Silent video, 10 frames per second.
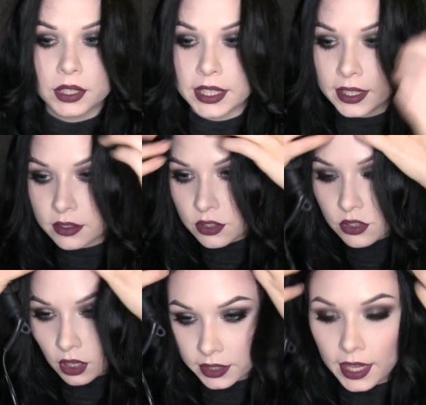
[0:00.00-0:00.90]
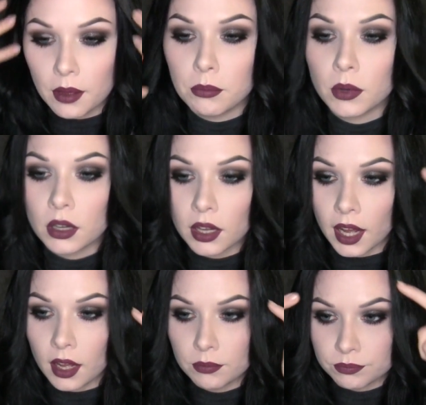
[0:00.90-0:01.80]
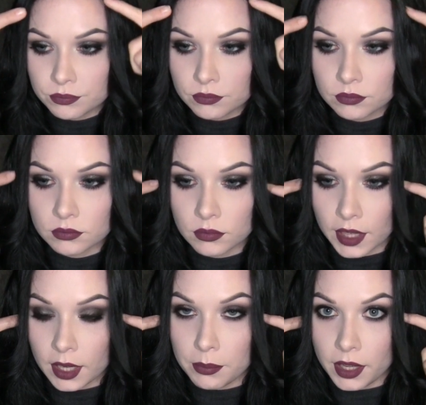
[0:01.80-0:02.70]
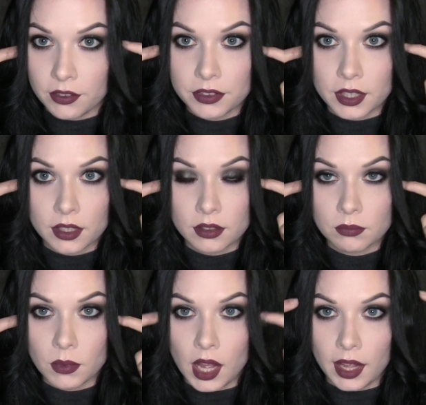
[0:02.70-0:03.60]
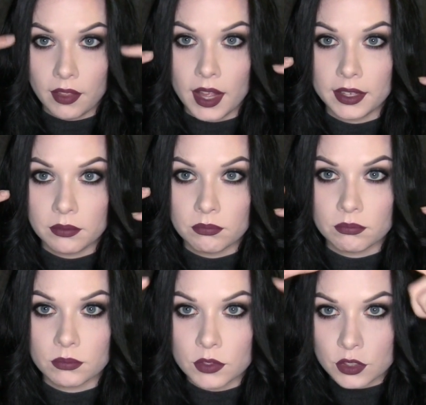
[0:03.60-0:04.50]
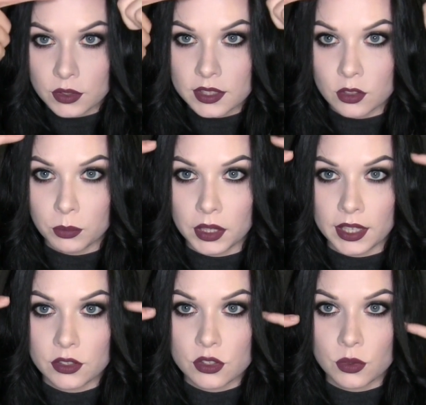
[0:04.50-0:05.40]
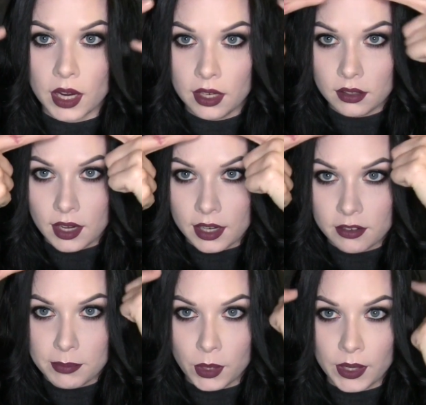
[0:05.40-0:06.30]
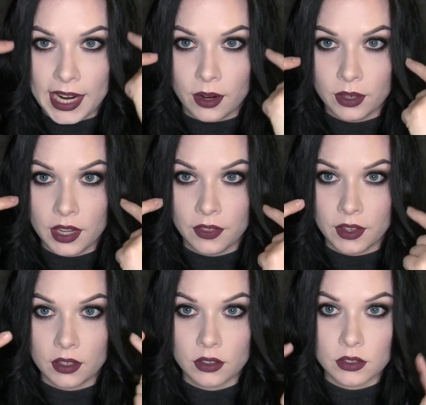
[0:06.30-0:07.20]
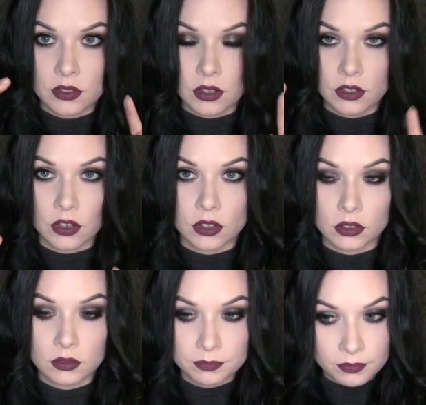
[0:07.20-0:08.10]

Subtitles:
really start them like above the eye line. So this will be like straight and kind of bowed out, and then it'll start to curl.